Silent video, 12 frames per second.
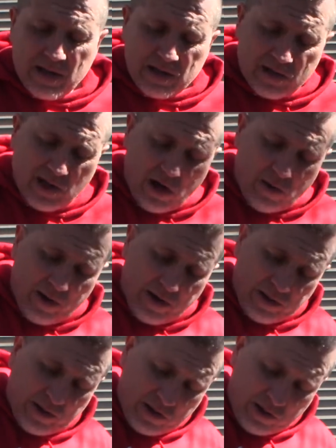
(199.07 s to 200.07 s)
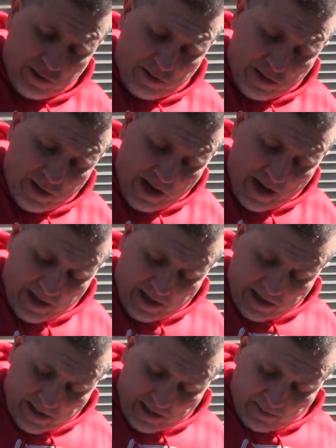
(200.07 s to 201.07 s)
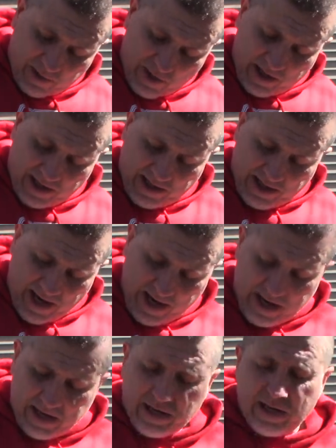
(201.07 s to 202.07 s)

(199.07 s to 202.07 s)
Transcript: So, and it just kind of clips on like that.